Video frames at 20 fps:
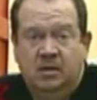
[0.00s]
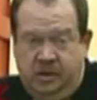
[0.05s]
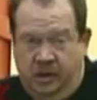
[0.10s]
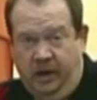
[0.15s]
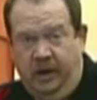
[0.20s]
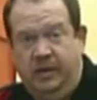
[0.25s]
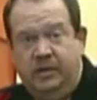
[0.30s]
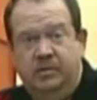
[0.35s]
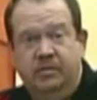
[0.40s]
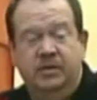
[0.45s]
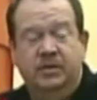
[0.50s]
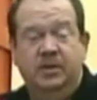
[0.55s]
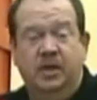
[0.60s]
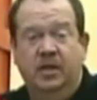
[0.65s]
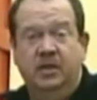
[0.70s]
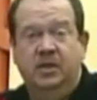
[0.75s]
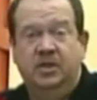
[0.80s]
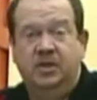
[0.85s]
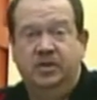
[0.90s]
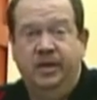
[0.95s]
talk to us
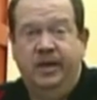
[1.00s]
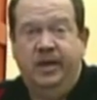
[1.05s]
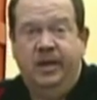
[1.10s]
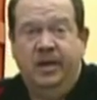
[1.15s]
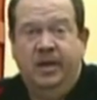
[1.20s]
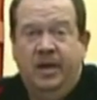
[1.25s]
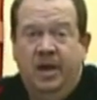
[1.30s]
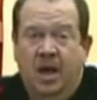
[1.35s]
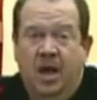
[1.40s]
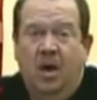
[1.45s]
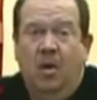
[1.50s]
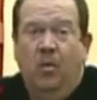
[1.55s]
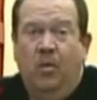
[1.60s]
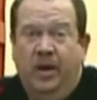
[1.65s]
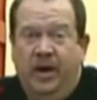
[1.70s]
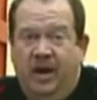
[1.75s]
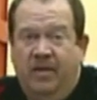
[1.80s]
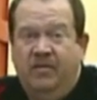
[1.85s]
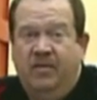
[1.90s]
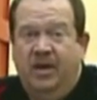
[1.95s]
on the street.
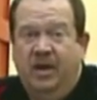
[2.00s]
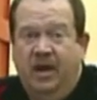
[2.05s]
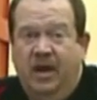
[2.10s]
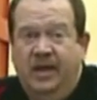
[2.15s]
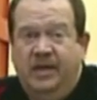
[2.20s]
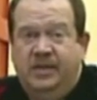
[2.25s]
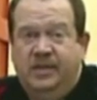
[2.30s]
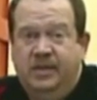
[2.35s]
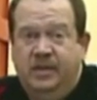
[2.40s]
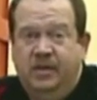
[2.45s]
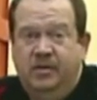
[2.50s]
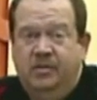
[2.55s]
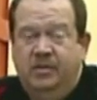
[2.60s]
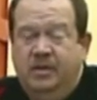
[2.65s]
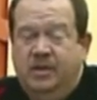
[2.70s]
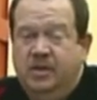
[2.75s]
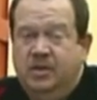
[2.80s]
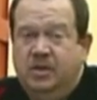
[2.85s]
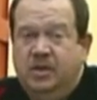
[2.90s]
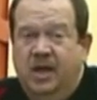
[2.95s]
Whatever you like to
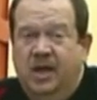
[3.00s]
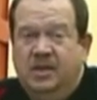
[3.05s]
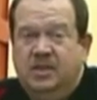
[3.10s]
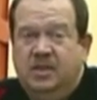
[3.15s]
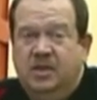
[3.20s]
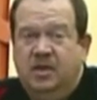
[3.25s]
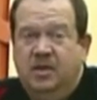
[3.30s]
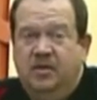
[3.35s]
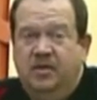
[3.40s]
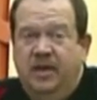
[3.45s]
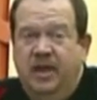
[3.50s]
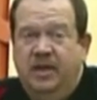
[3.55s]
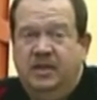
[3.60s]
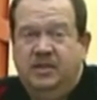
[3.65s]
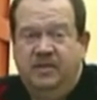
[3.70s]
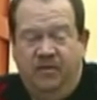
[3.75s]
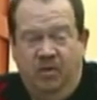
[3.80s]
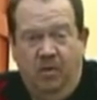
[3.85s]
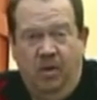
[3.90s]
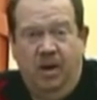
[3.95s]
do, there's lots of good
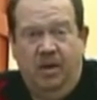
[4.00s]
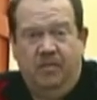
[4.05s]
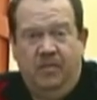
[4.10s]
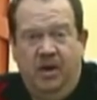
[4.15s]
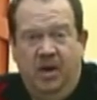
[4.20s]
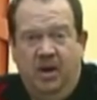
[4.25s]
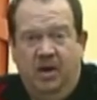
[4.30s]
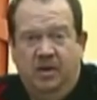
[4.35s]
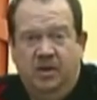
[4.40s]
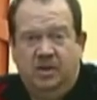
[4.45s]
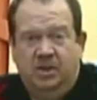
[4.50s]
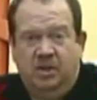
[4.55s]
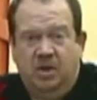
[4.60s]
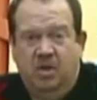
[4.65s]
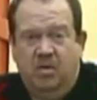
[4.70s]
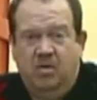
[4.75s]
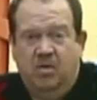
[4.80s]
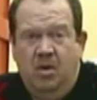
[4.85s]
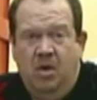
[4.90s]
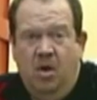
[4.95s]
things. If you want to be on the
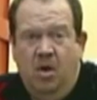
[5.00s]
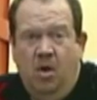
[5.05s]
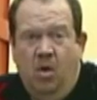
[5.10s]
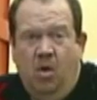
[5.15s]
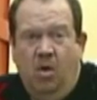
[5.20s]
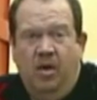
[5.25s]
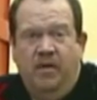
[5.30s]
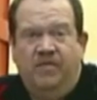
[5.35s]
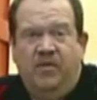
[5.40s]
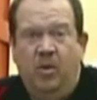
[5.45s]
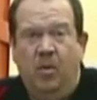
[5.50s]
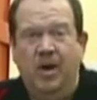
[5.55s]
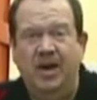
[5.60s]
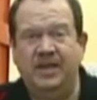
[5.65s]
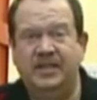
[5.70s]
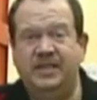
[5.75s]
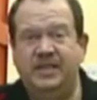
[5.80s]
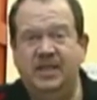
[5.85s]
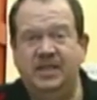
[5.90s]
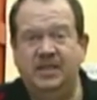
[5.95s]
show, or if you
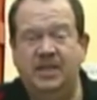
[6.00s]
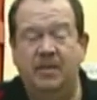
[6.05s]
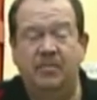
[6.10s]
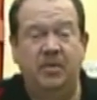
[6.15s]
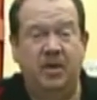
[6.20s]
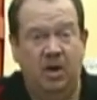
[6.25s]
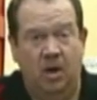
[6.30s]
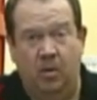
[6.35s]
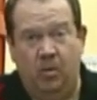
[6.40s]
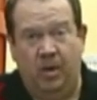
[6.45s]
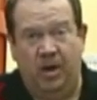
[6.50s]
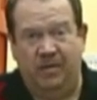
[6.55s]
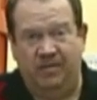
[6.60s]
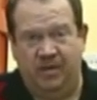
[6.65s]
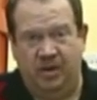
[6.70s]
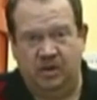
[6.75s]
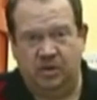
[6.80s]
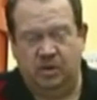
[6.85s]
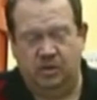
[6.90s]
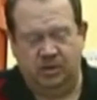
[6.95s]
want to see something on one
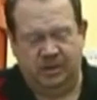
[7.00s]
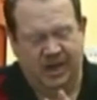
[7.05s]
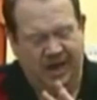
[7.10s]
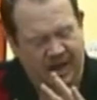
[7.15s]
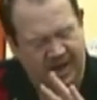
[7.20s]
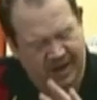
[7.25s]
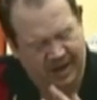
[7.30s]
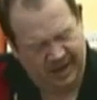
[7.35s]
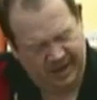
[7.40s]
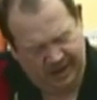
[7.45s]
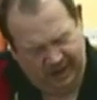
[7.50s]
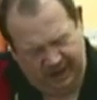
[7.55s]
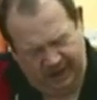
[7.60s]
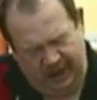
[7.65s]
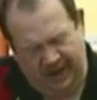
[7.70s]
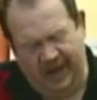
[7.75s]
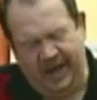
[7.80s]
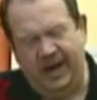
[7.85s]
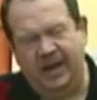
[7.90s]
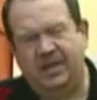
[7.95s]
of our shows, hey,
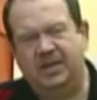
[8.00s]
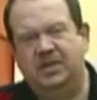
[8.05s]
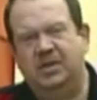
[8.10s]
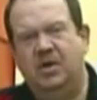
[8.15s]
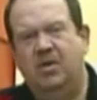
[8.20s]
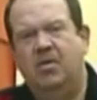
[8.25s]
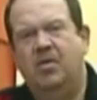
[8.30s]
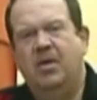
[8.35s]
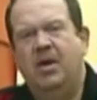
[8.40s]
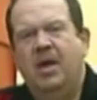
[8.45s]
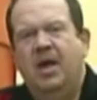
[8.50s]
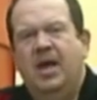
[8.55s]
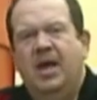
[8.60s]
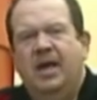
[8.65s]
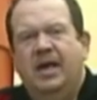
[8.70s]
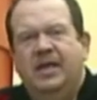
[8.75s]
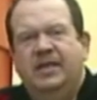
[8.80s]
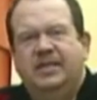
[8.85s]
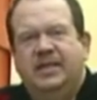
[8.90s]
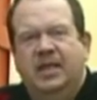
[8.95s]
let us know.
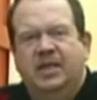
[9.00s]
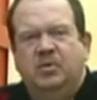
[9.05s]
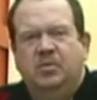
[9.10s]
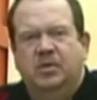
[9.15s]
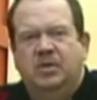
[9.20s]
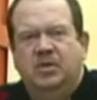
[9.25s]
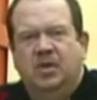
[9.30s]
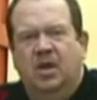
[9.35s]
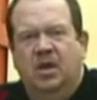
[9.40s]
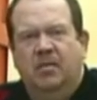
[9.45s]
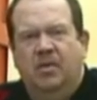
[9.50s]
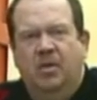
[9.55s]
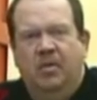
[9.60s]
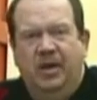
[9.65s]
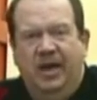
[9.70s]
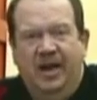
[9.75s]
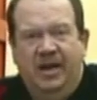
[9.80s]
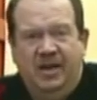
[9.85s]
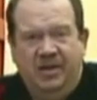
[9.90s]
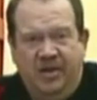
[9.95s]
because that's what it's all about.
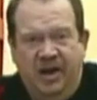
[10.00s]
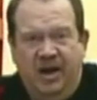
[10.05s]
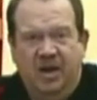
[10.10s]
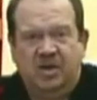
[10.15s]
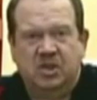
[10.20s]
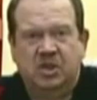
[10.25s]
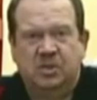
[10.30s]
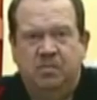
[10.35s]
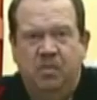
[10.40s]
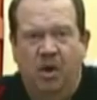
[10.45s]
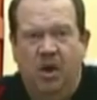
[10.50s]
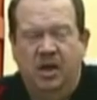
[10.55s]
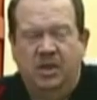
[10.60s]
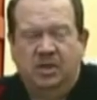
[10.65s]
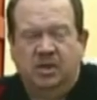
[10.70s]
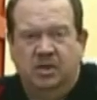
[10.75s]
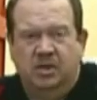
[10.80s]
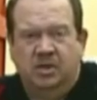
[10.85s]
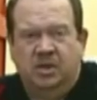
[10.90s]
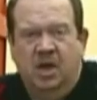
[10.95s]
We'd like to thank our
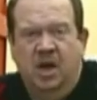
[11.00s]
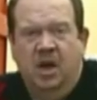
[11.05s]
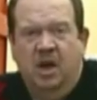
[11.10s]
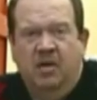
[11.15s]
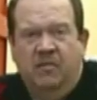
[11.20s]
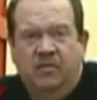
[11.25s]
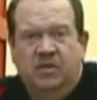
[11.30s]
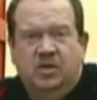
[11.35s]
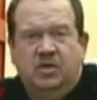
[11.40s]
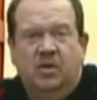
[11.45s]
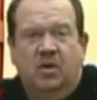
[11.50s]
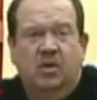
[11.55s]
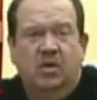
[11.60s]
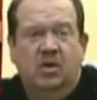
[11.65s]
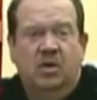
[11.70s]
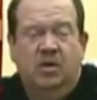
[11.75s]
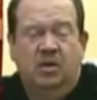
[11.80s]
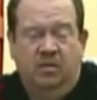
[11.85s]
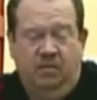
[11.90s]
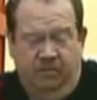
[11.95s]
sponsors.
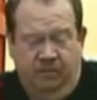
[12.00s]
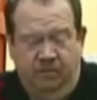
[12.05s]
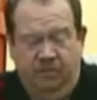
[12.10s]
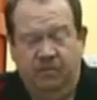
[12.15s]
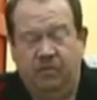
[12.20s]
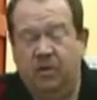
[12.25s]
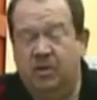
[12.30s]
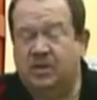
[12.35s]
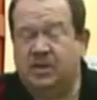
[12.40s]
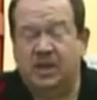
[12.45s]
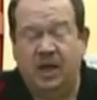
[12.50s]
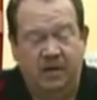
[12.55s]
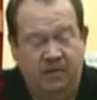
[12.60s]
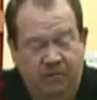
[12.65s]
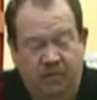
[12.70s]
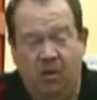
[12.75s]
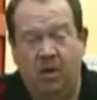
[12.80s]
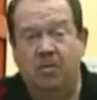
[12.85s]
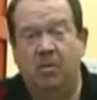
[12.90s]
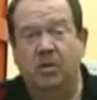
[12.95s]
First
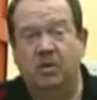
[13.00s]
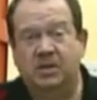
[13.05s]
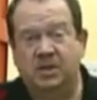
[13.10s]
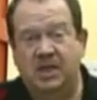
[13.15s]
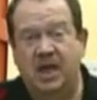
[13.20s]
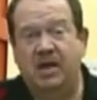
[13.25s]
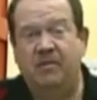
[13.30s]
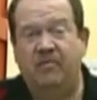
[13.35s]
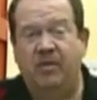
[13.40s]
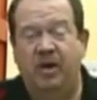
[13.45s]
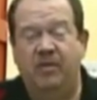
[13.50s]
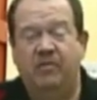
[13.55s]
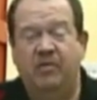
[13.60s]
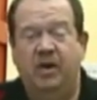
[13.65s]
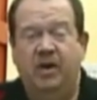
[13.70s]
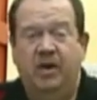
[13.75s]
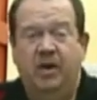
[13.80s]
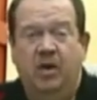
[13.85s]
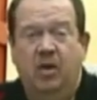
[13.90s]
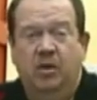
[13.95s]
and foremost, Safeway, for
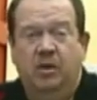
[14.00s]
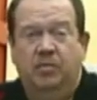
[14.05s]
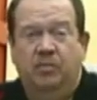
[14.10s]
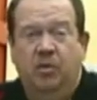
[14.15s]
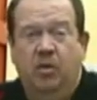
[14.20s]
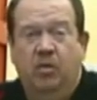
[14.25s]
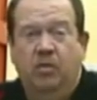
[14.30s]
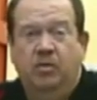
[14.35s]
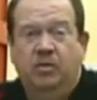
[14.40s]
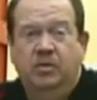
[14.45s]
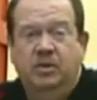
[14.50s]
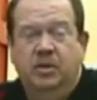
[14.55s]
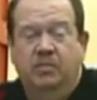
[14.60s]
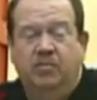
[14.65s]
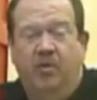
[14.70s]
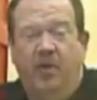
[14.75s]
getting all the produce